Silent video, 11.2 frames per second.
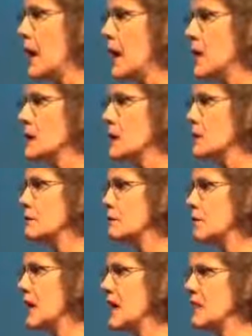And
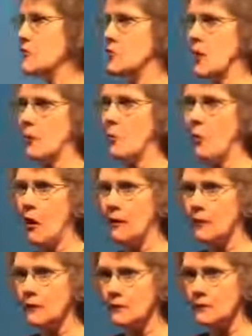they never drank
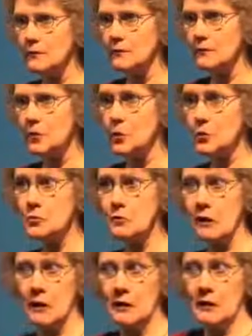water. Of course,
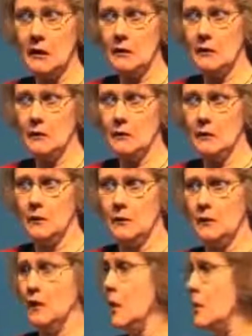I didn't either.
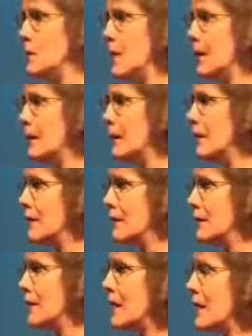
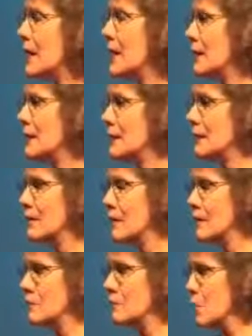But they
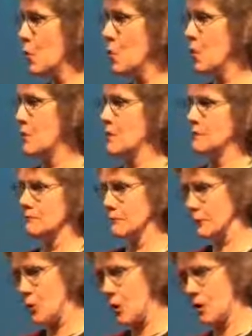had
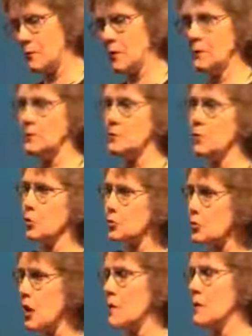more problems, more
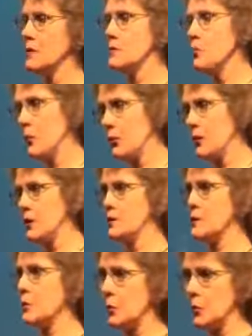traumas, more things
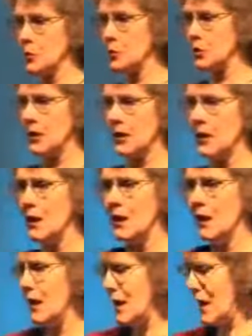that were pushing it.
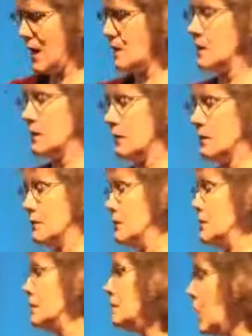And
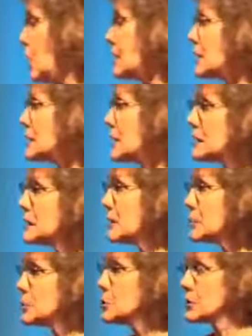a lot of these kids
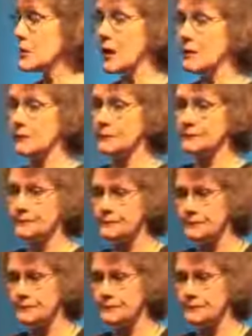get suicidal.